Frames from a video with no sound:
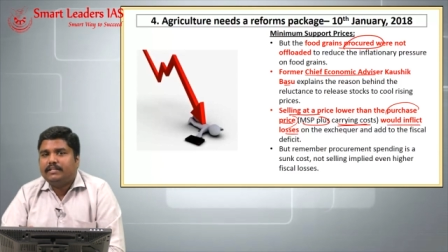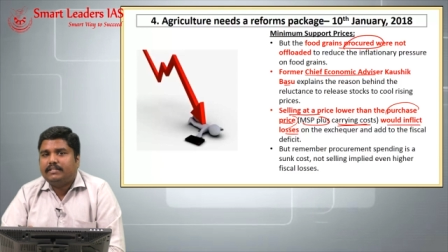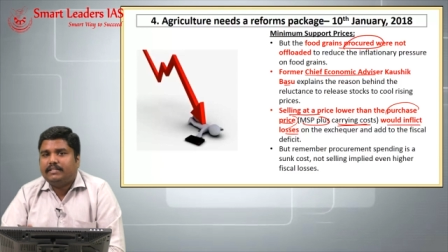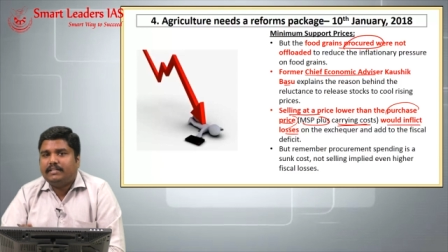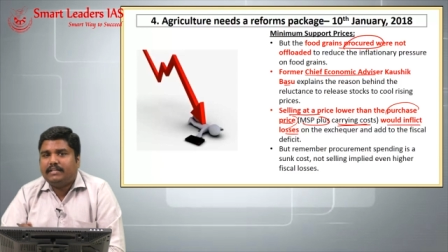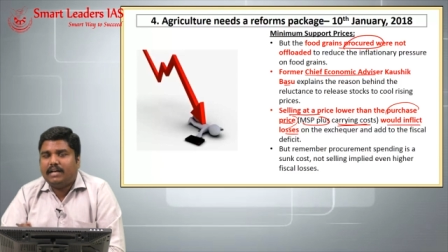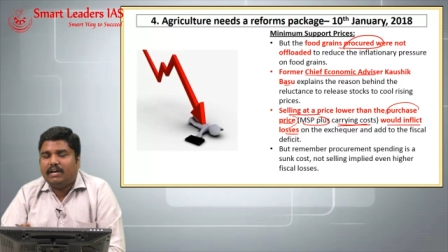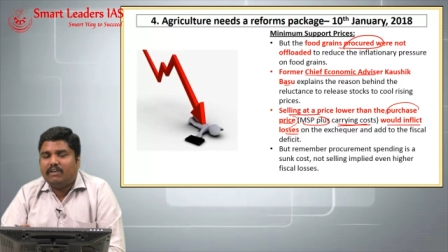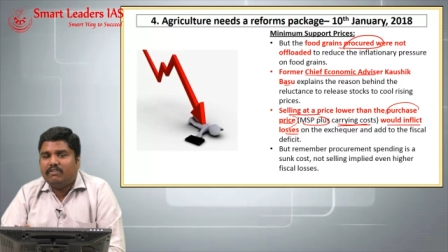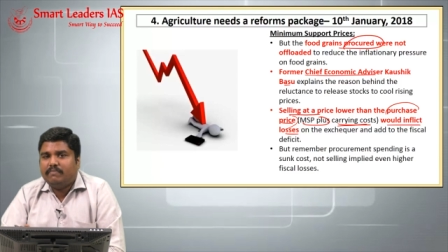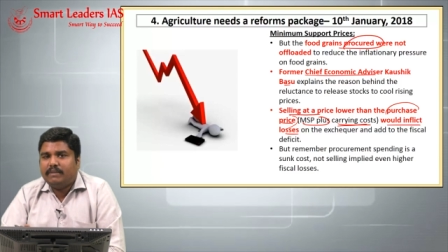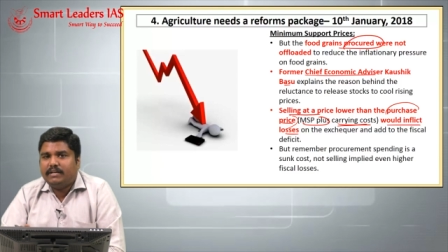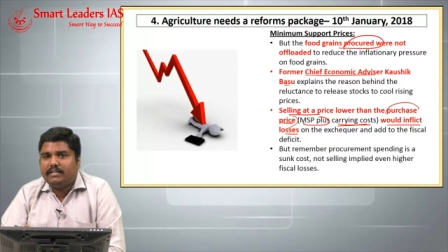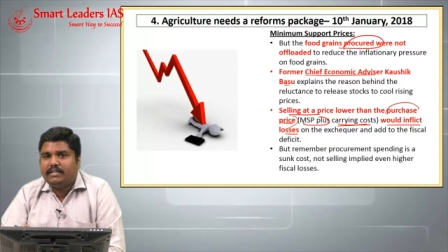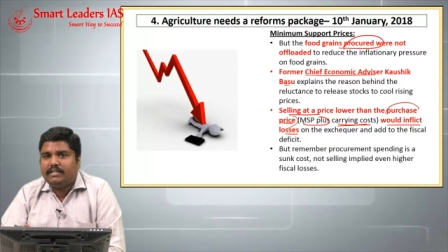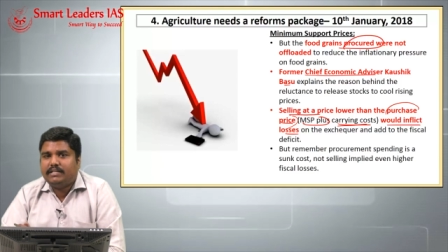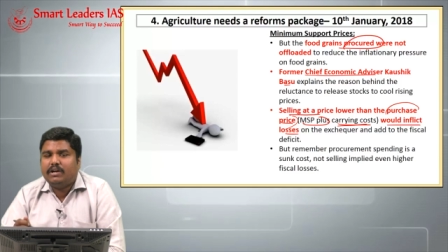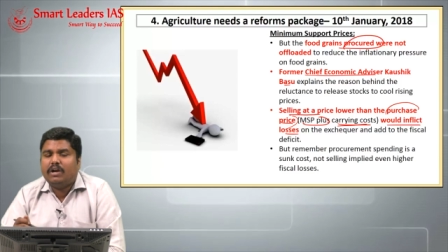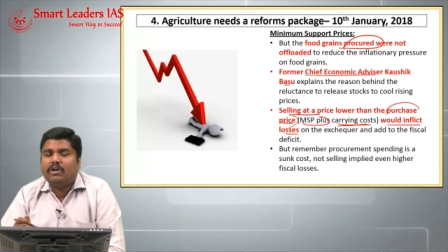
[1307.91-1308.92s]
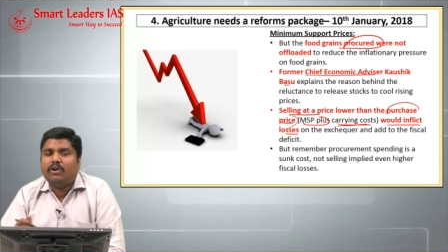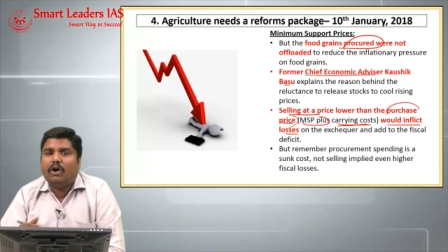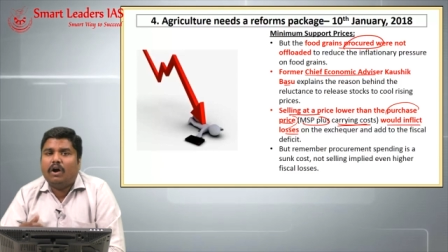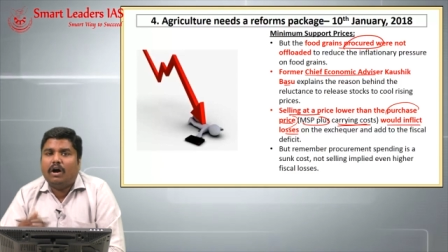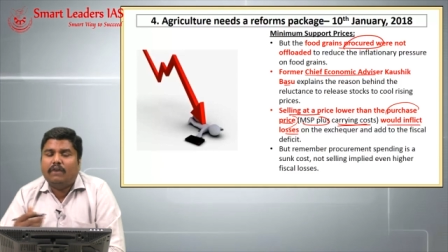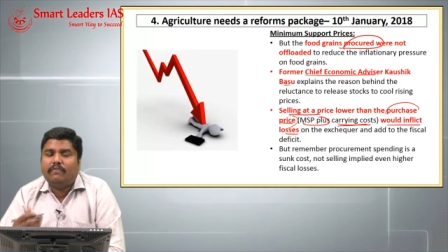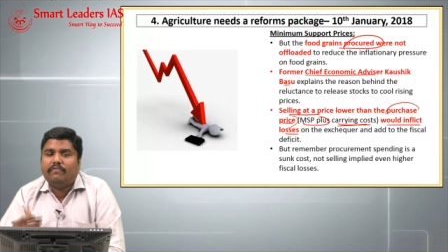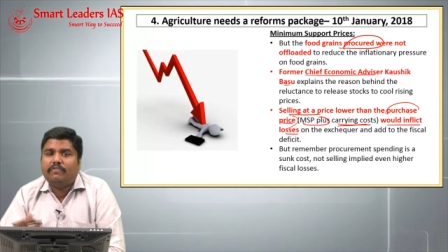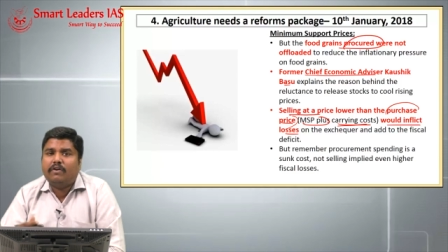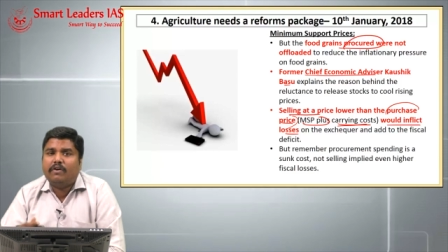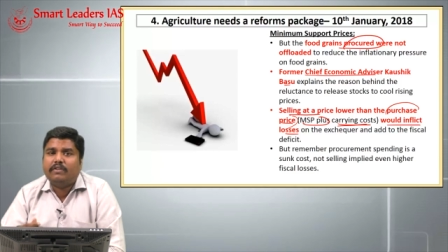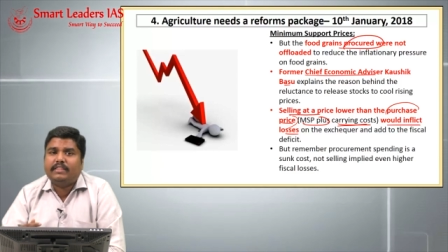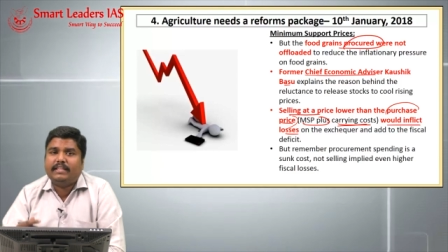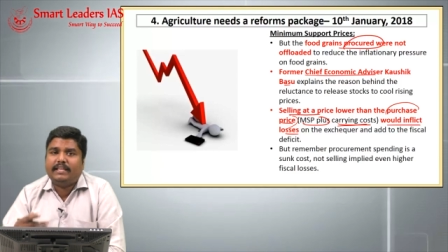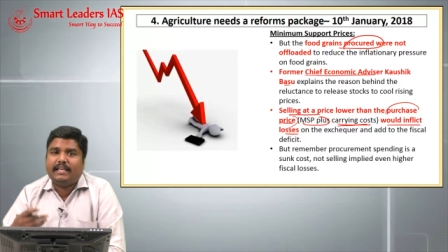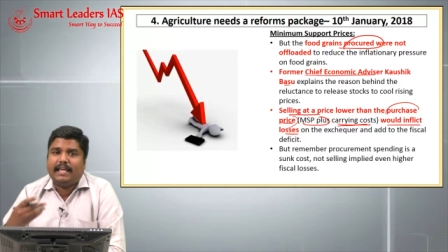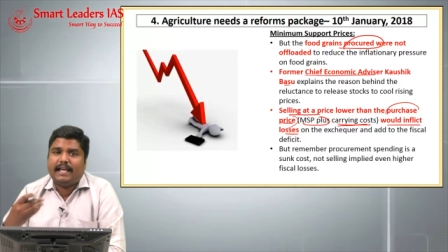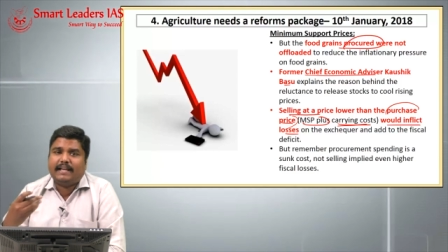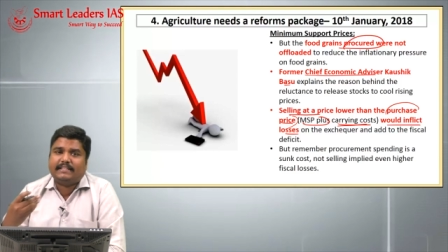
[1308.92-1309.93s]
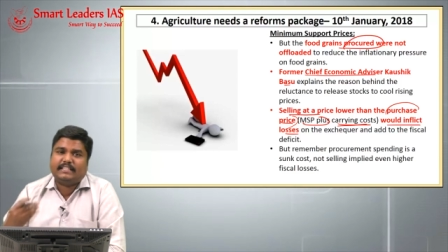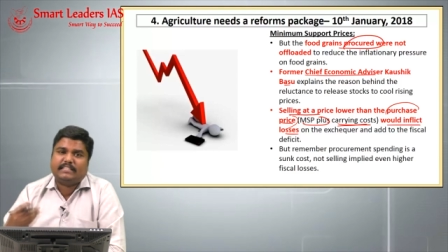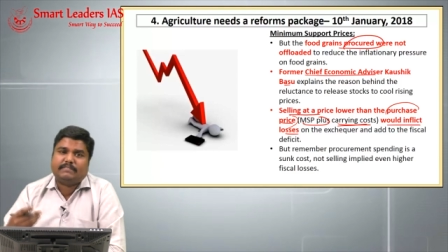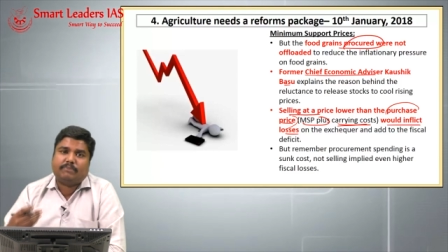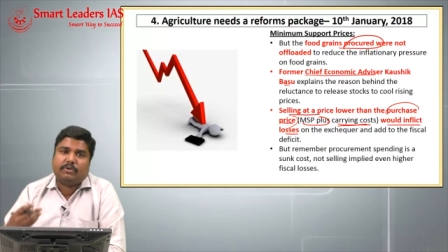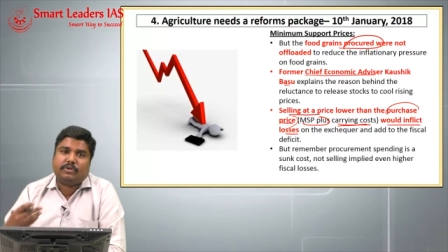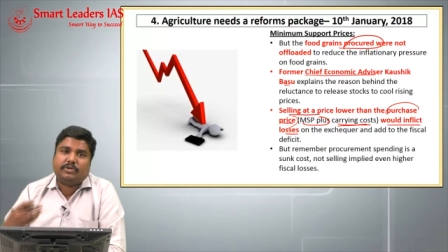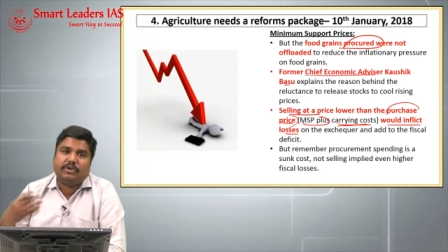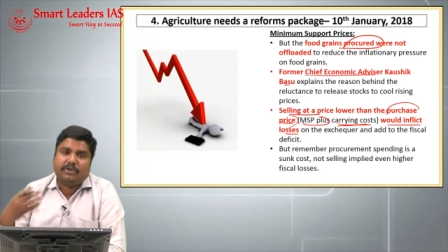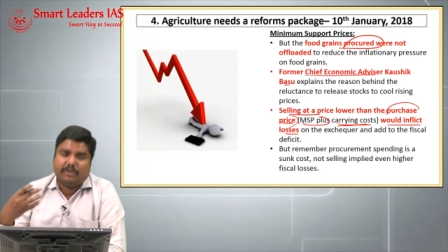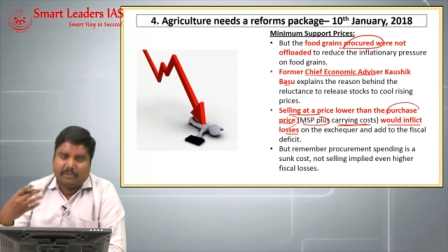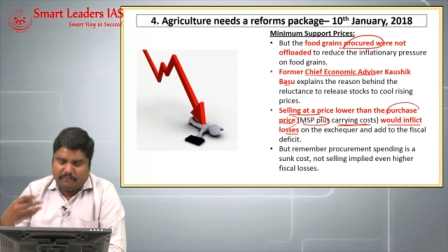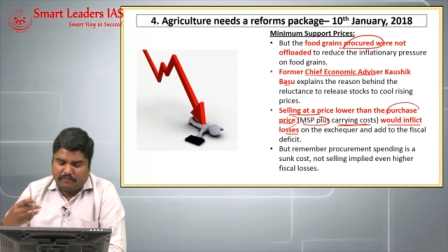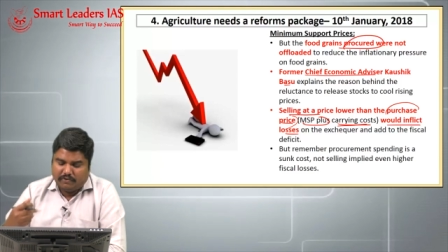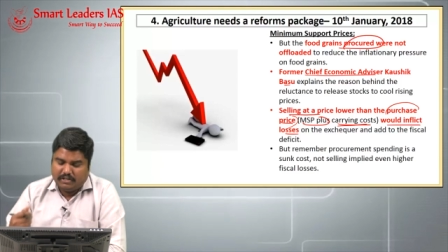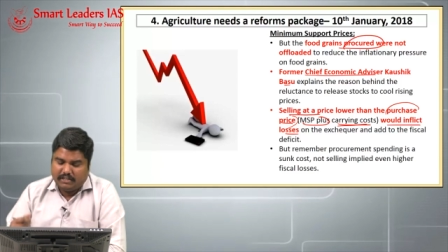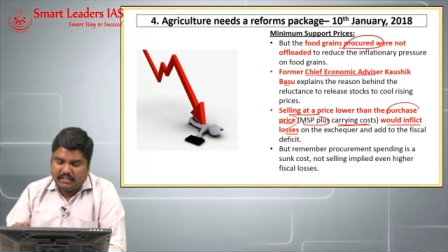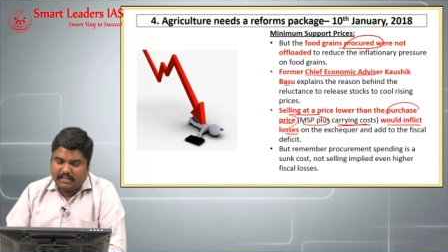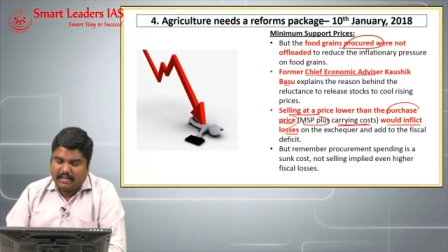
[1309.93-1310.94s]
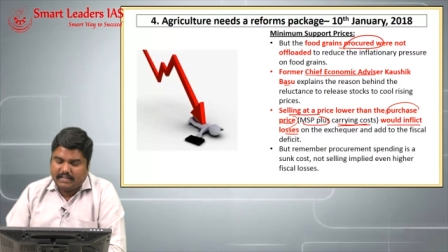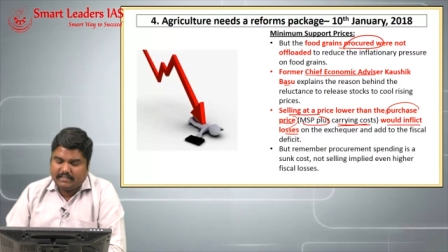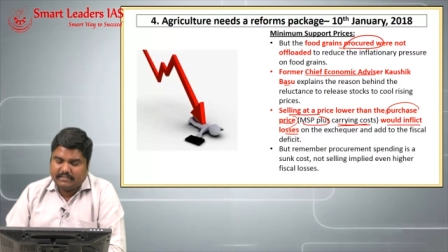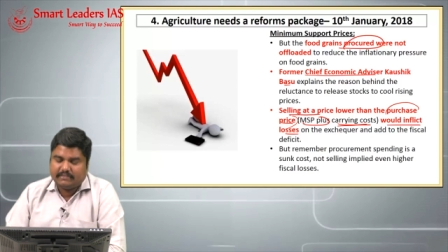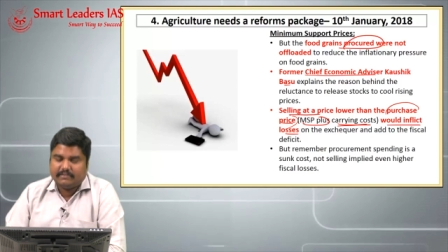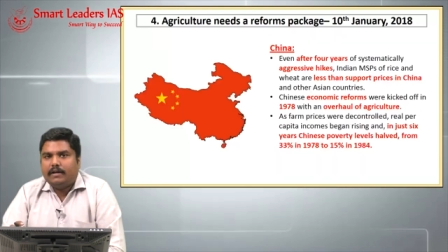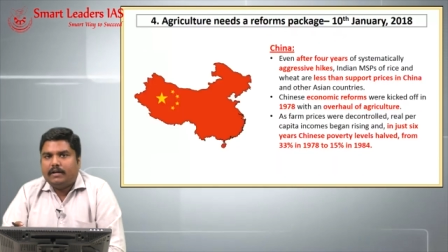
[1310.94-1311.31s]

the government did not offload the excess procured food grains.